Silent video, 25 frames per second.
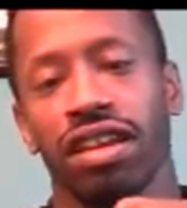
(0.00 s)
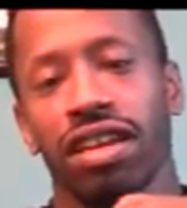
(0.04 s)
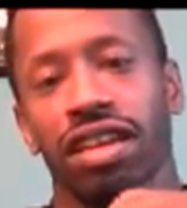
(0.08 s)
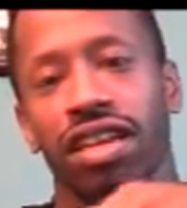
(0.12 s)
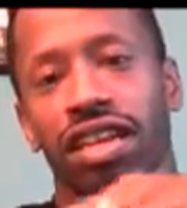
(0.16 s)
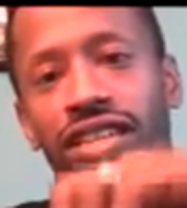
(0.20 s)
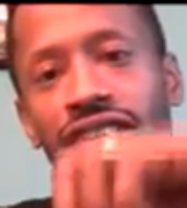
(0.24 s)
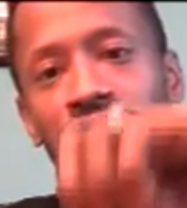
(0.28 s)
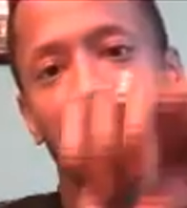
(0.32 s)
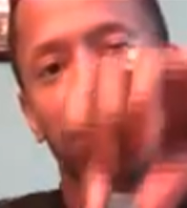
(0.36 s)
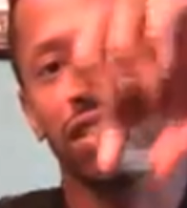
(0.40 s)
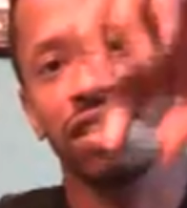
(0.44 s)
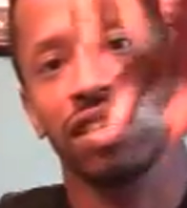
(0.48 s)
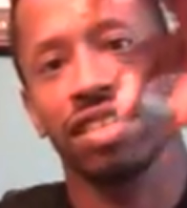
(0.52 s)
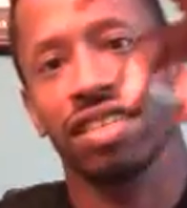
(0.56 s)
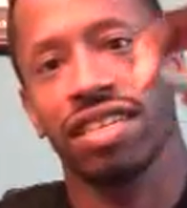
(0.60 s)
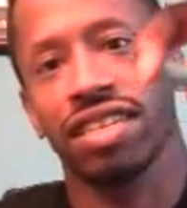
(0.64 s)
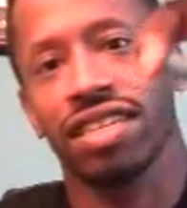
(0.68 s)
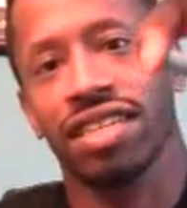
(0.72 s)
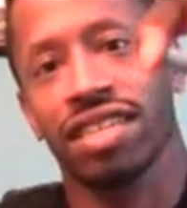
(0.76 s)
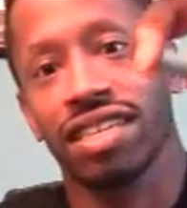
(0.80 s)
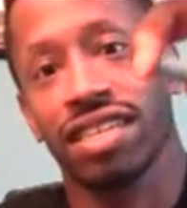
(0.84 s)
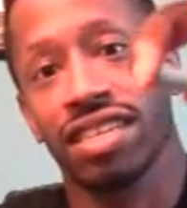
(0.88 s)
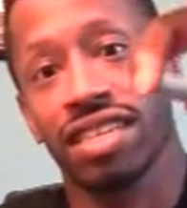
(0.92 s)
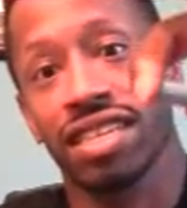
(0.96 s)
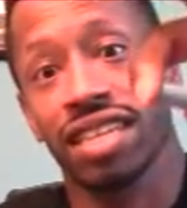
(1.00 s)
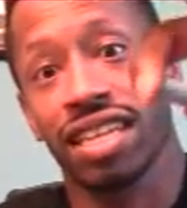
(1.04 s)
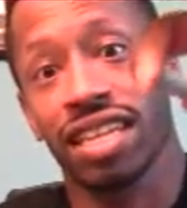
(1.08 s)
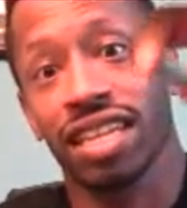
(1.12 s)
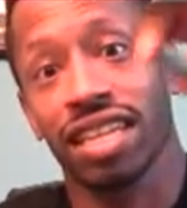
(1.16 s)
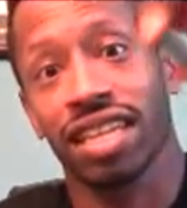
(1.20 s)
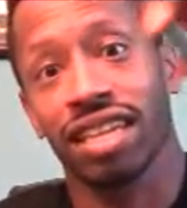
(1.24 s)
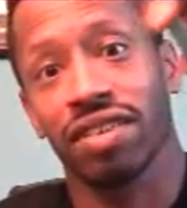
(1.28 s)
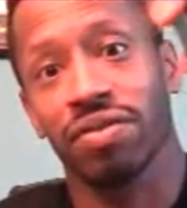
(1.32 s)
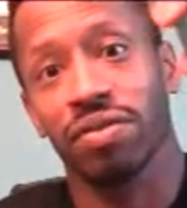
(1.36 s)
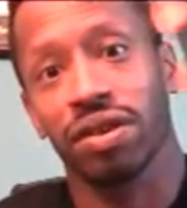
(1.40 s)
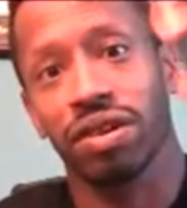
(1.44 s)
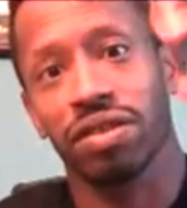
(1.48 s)
As you can see, it says
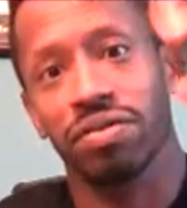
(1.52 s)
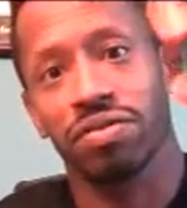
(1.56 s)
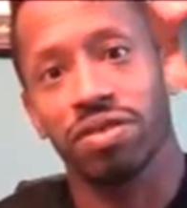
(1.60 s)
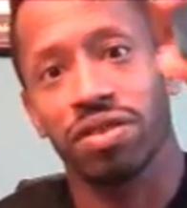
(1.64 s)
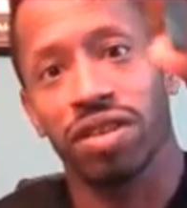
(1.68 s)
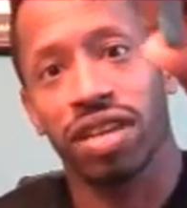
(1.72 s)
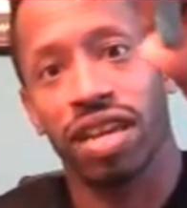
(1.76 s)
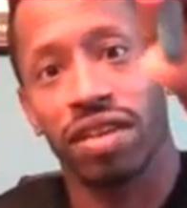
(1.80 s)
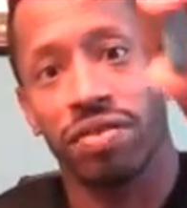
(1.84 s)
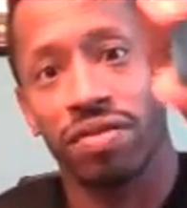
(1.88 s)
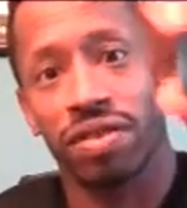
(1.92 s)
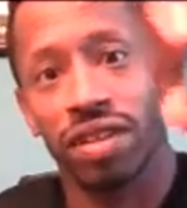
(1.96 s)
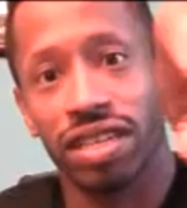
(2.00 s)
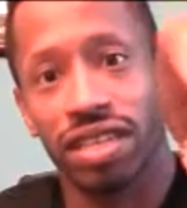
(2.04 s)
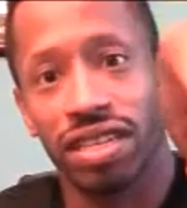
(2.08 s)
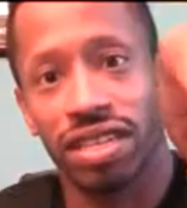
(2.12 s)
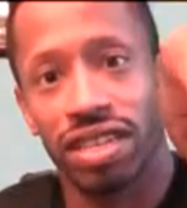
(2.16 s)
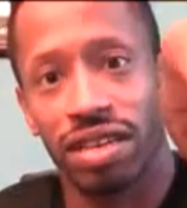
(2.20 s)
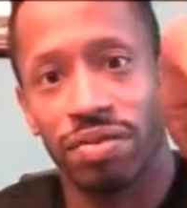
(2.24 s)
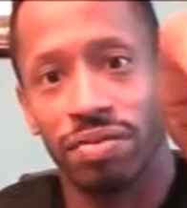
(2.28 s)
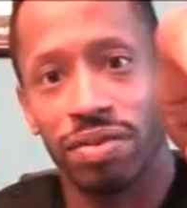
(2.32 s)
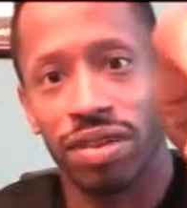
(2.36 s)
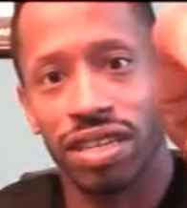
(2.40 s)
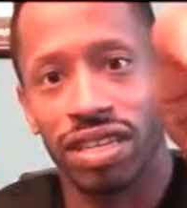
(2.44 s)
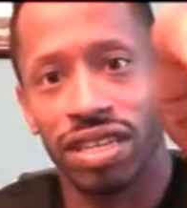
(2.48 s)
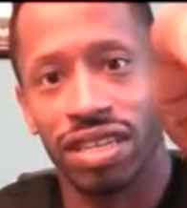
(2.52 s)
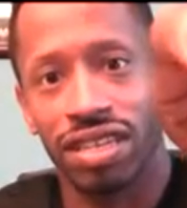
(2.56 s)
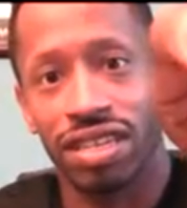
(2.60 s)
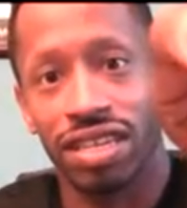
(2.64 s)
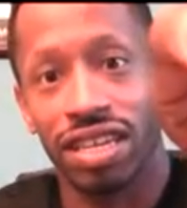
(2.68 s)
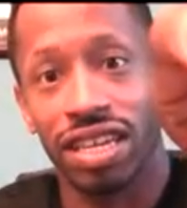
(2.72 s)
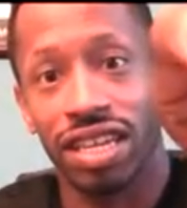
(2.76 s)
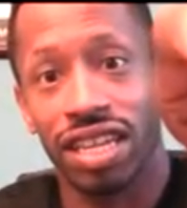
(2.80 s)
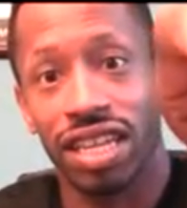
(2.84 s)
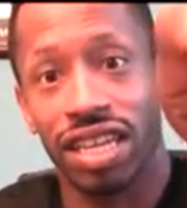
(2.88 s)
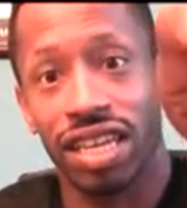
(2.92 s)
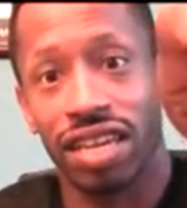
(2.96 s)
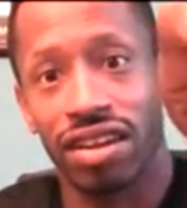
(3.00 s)
Gilead. Well, you can't really see it, but it says
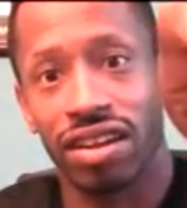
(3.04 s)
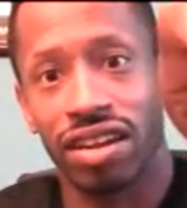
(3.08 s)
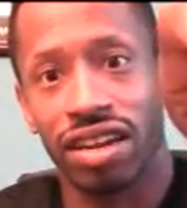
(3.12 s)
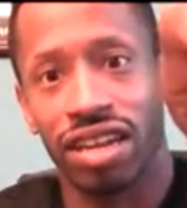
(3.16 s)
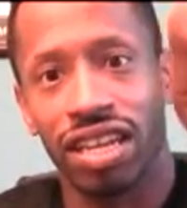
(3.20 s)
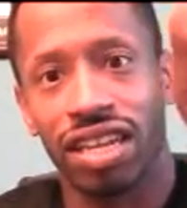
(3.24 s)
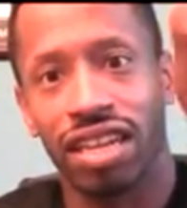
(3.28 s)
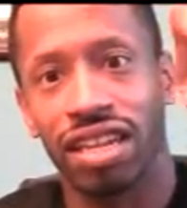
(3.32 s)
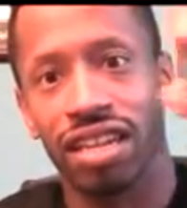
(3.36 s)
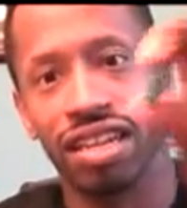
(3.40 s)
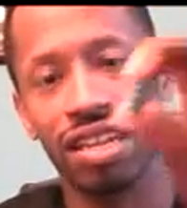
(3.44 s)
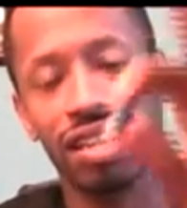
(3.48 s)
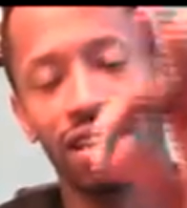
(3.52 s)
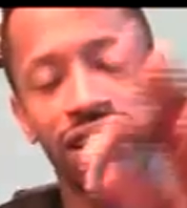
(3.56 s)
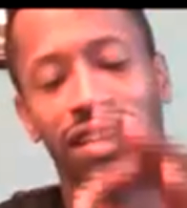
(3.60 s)
Gilead on it.